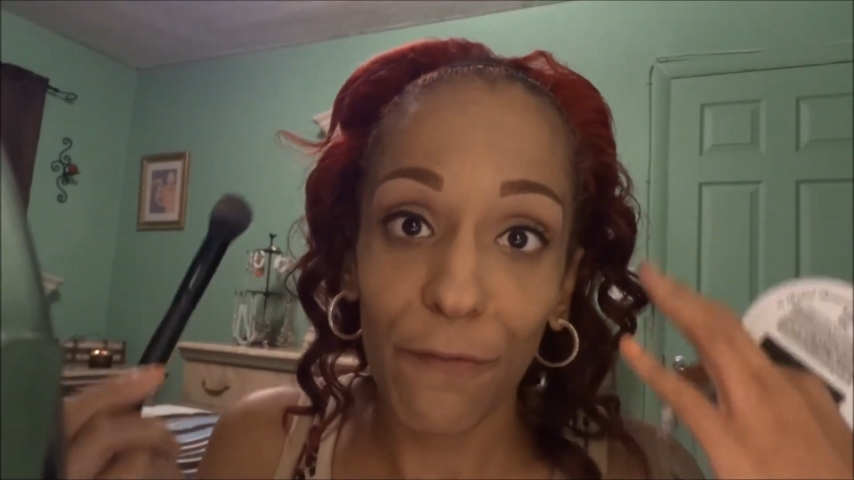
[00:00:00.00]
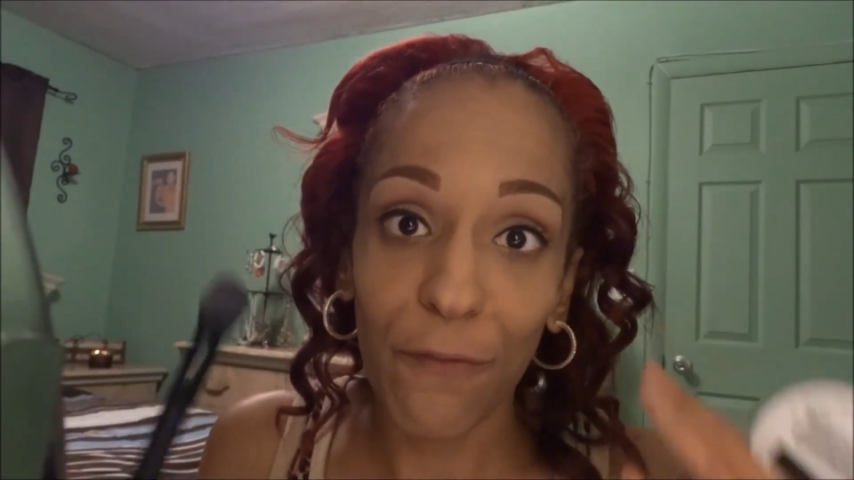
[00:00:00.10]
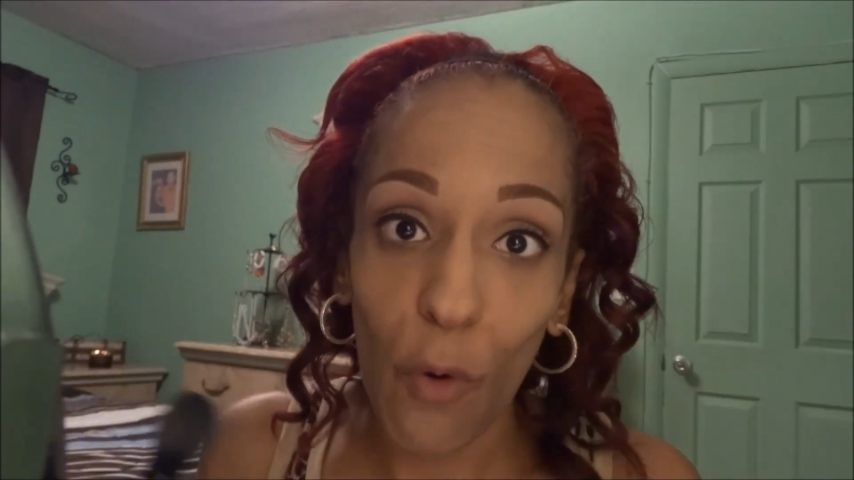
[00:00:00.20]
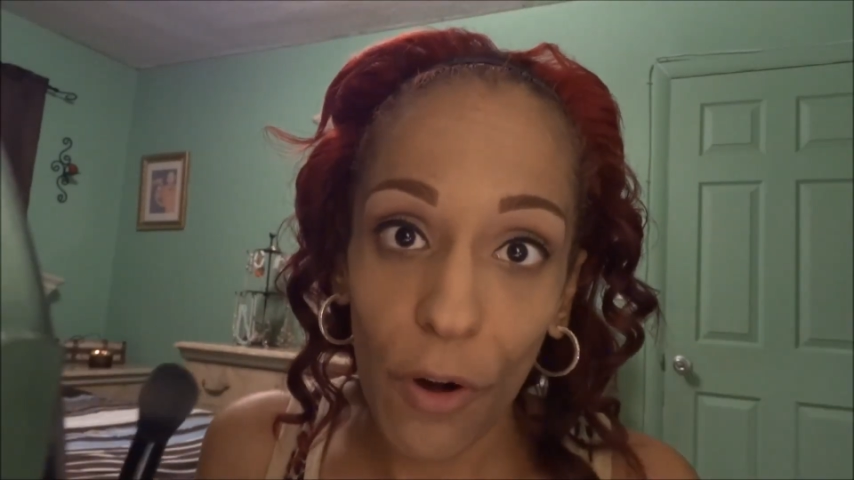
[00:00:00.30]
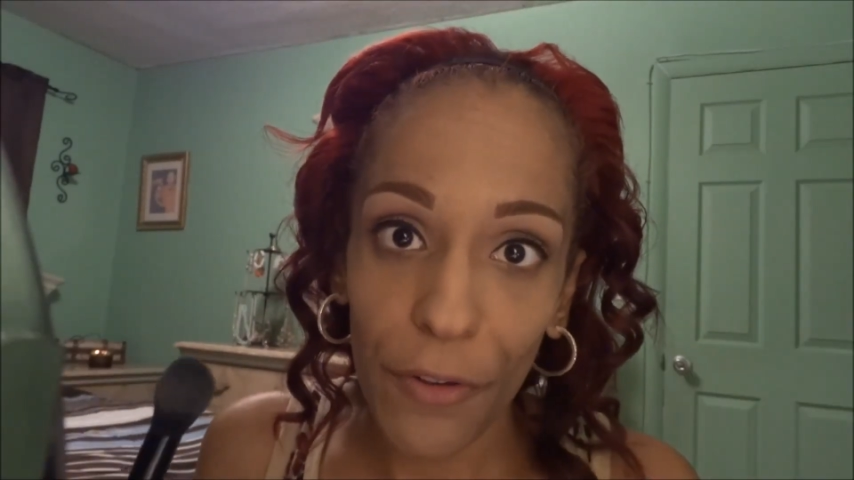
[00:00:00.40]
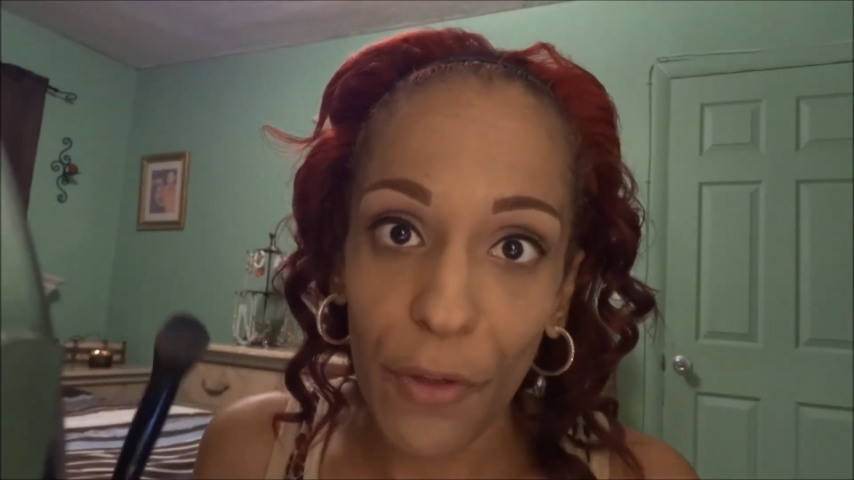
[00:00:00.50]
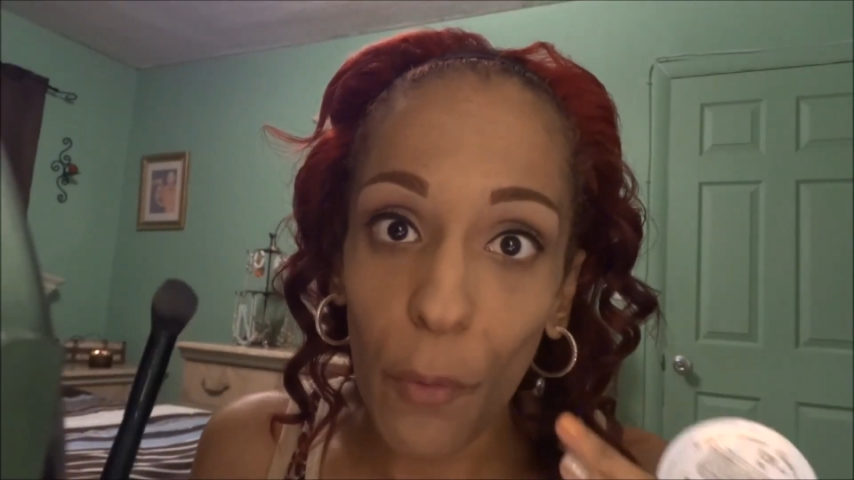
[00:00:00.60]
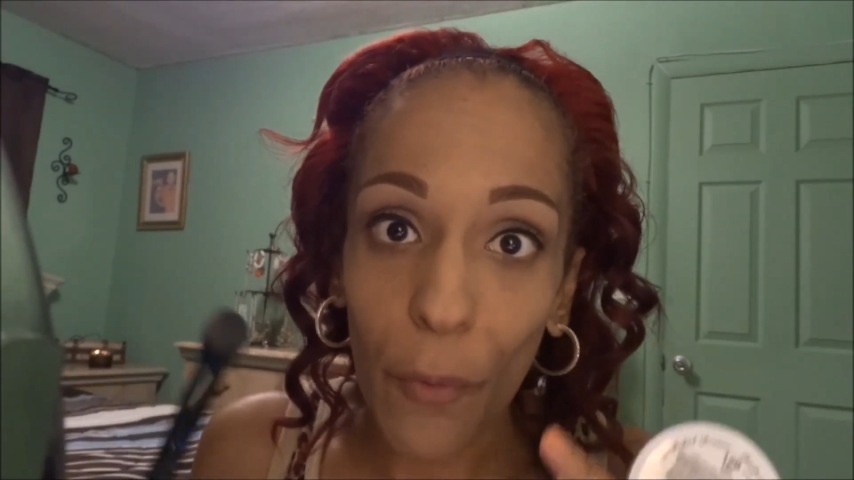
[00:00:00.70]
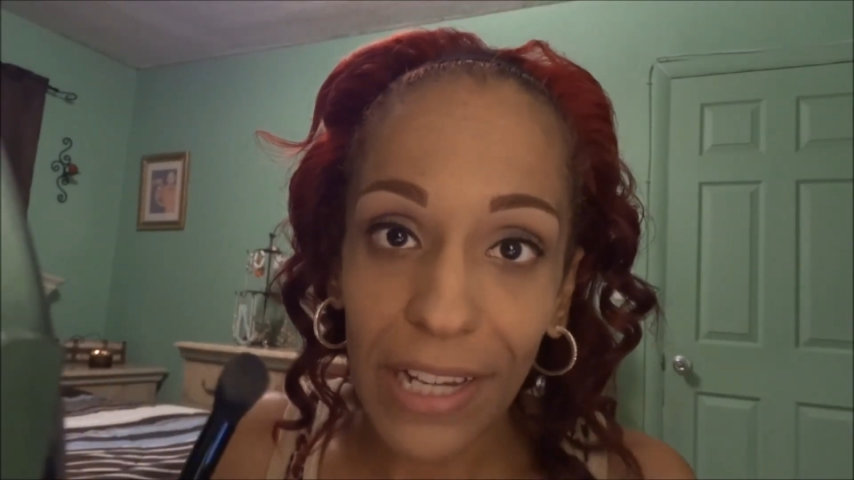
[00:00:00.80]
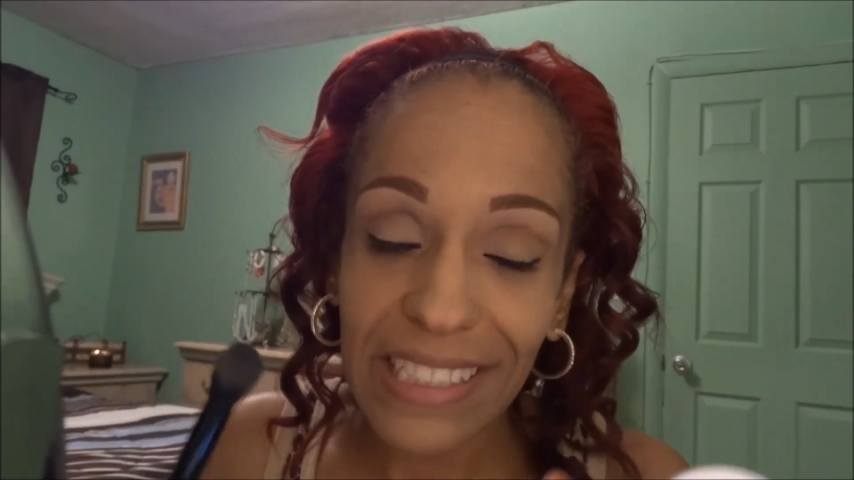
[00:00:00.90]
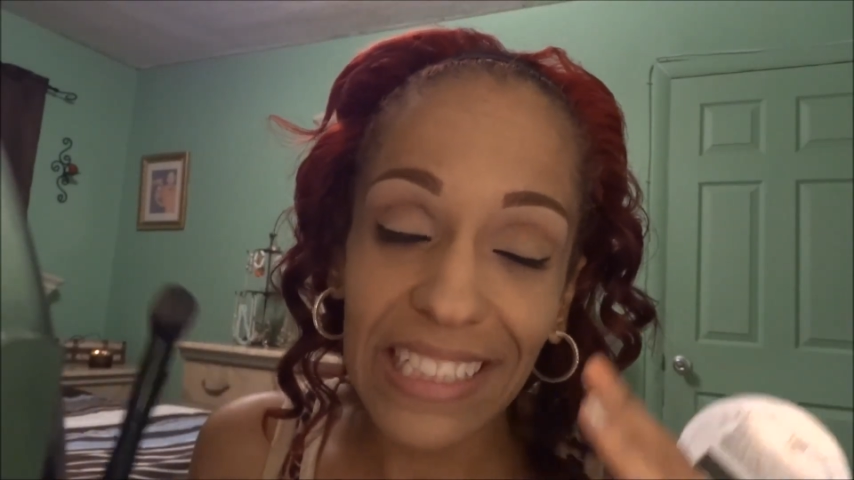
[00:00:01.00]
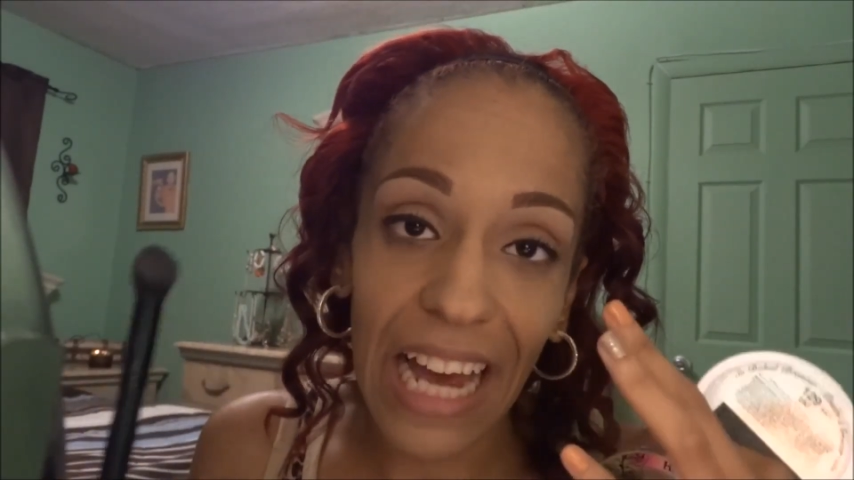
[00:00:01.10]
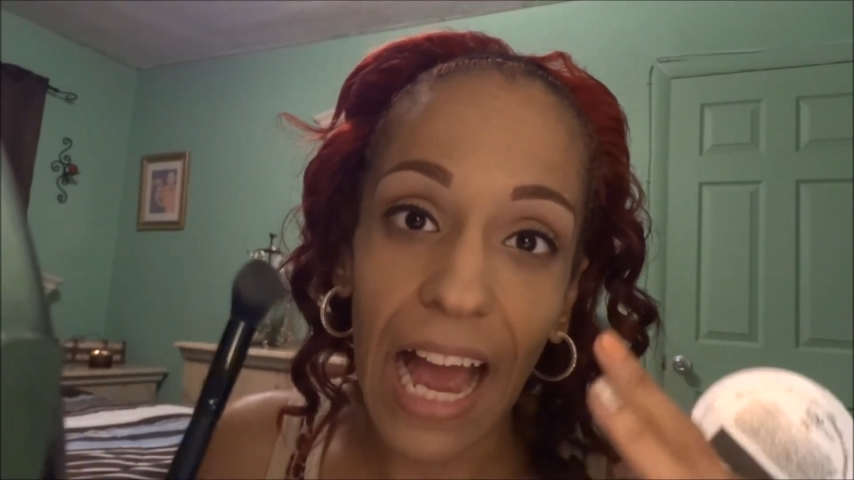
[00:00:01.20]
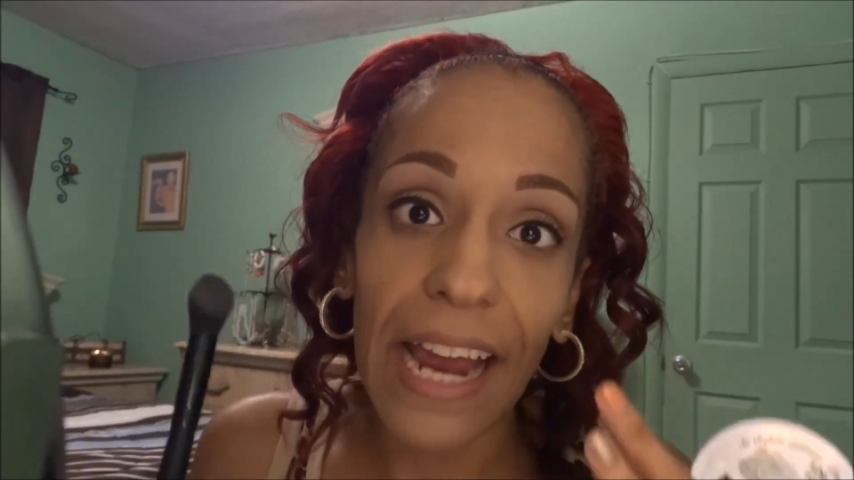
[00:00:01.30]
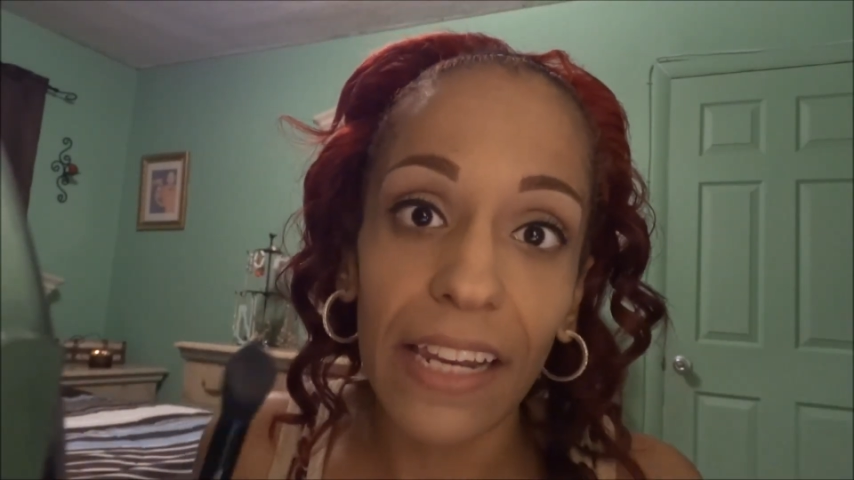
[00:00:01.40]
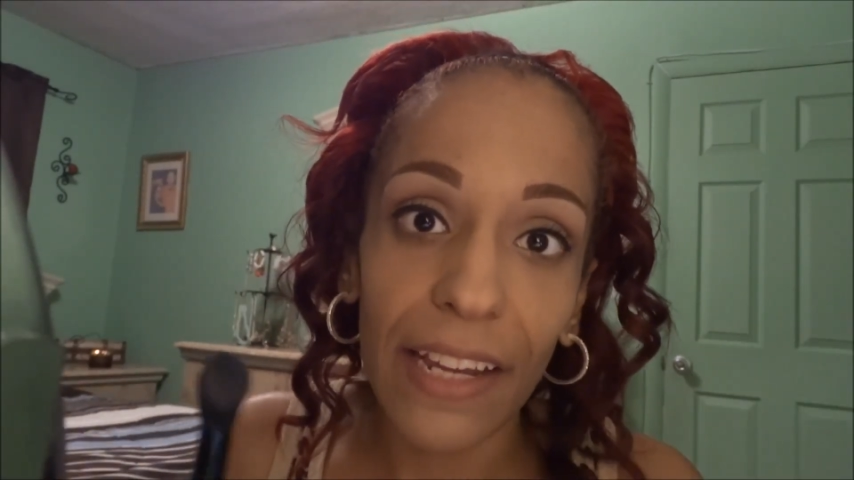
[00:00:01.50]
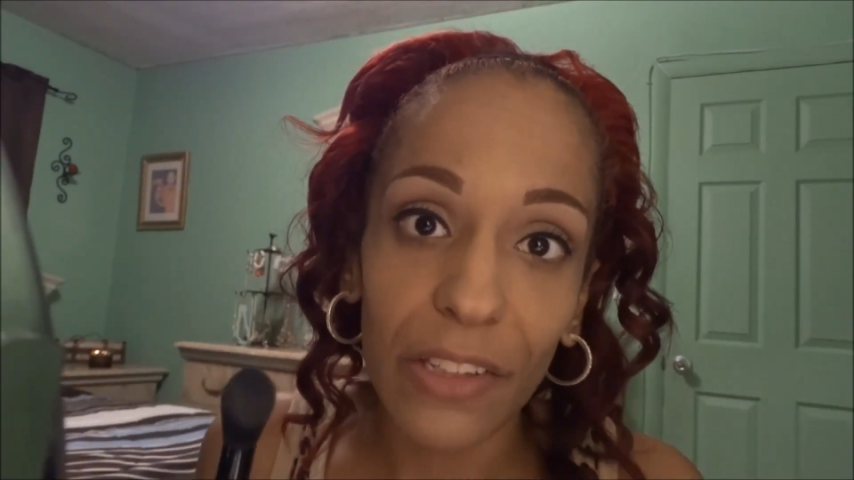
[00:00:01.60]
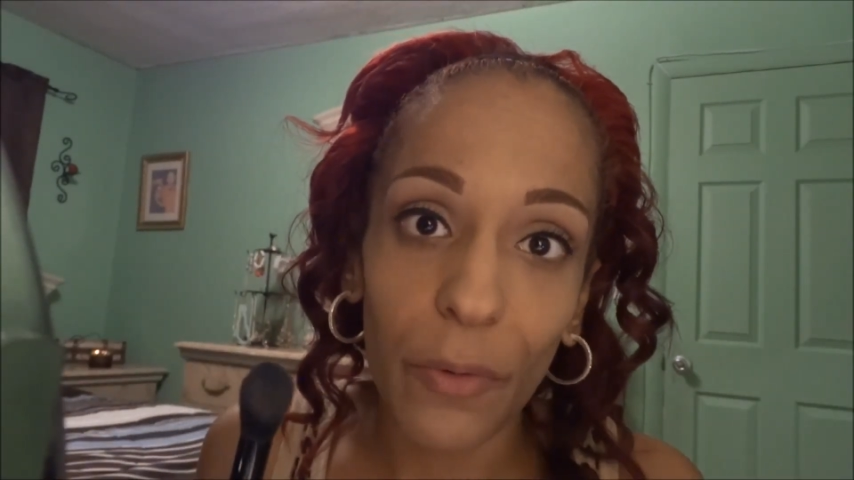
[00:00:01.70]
for the rest, to highlight